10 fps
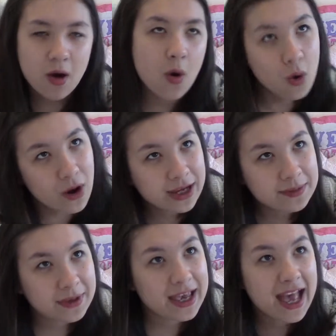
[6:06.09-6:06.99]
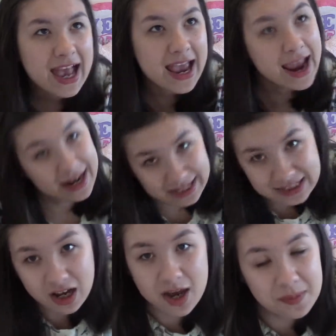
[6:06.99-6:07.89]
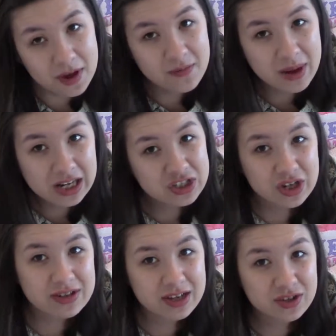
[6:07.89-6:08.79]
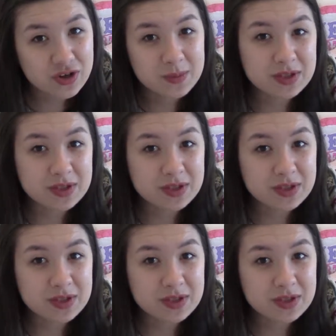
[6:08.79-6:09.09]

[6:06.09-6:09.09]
or it can be any type of Ben & Jerry's ice cream.